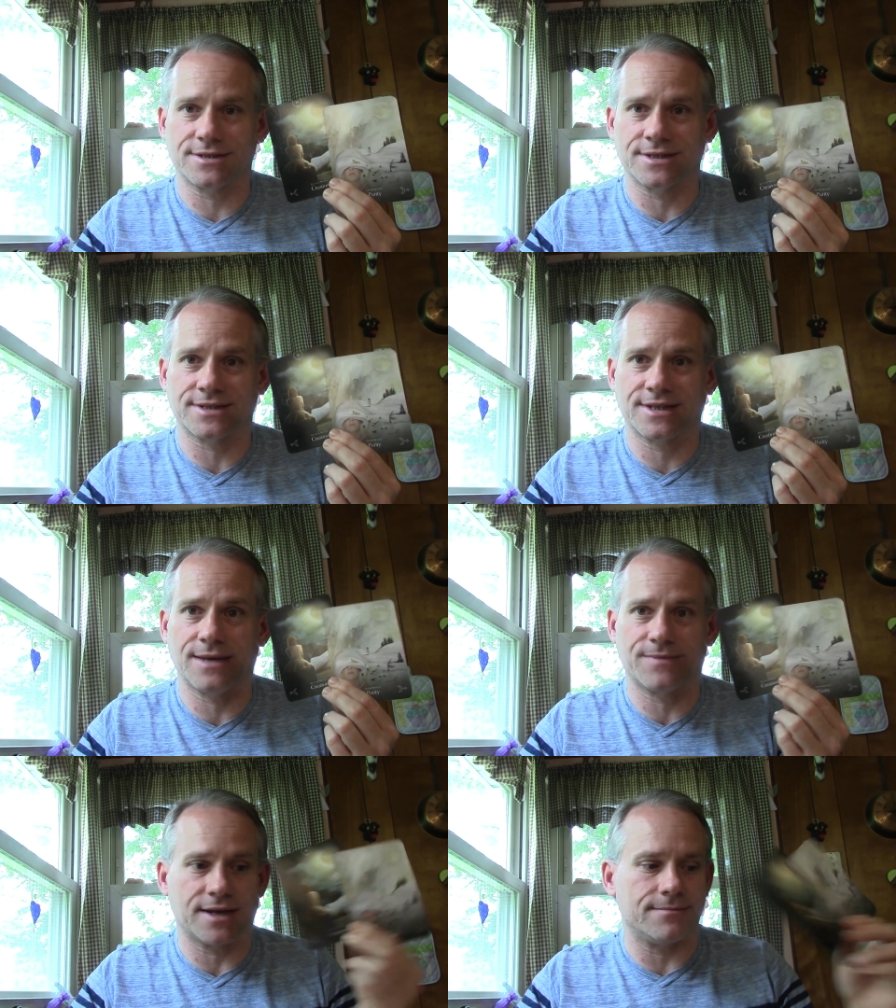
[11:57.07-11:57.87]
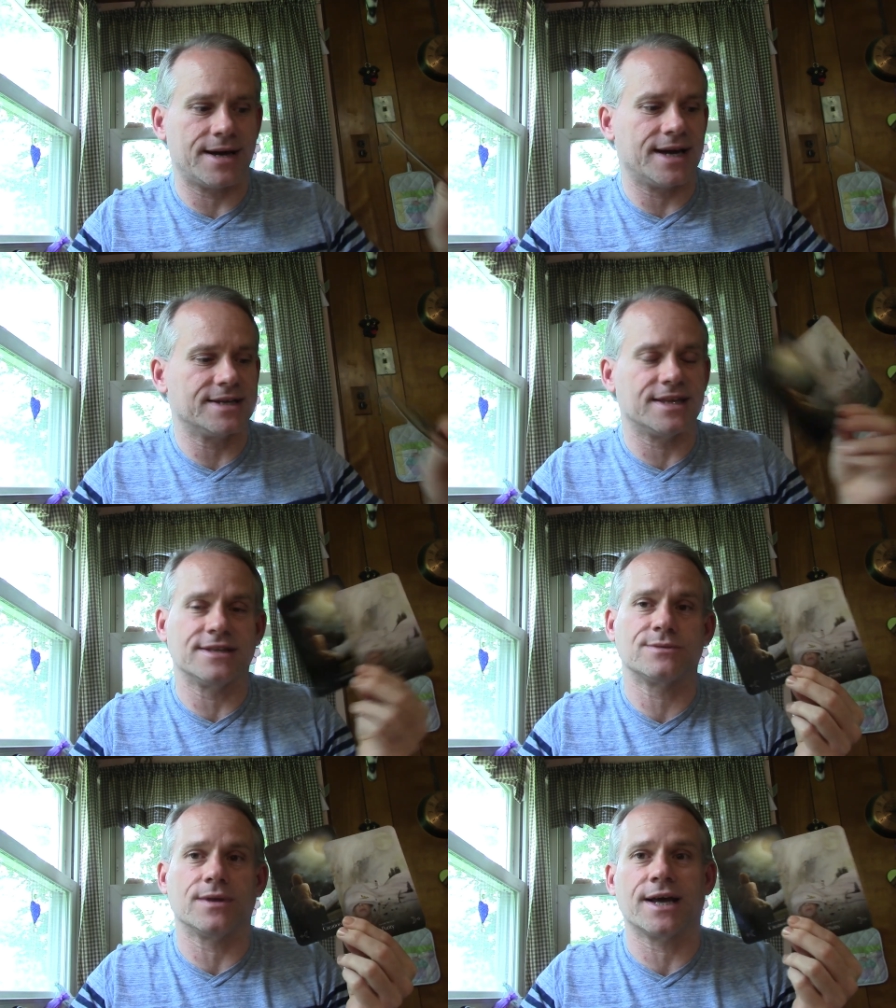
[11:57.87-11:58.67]
Just keep that in mind and
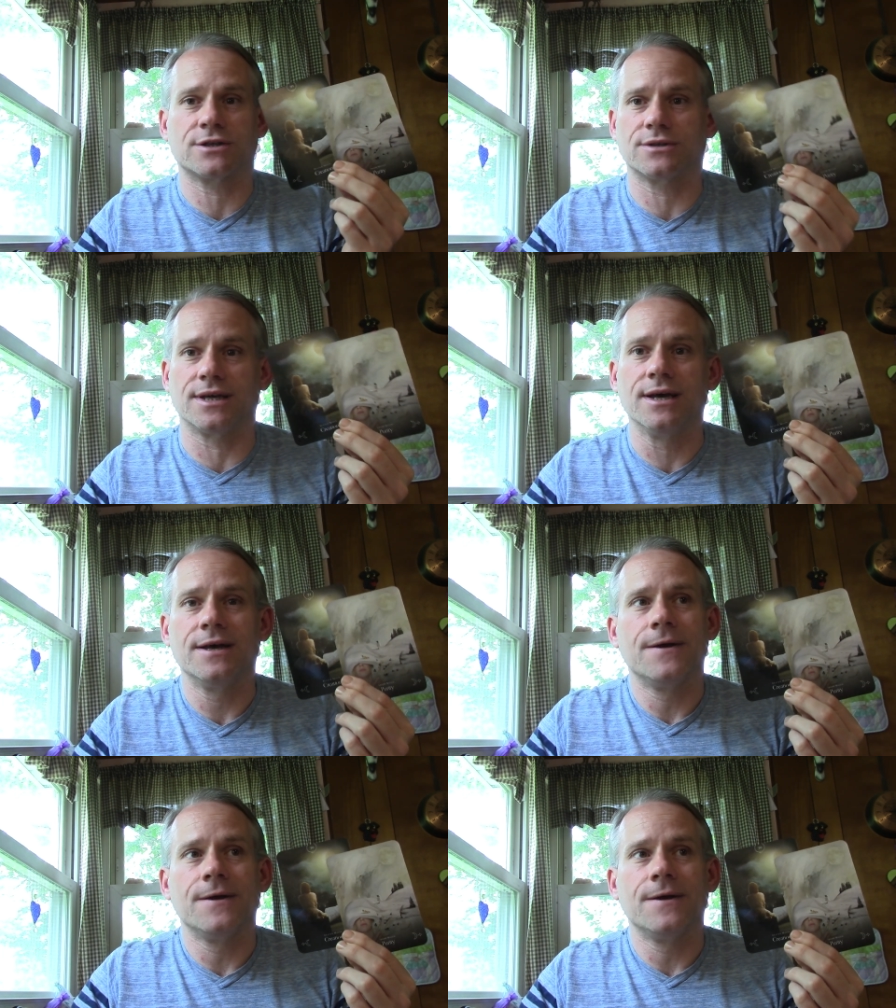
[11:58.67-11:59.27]
this will actually,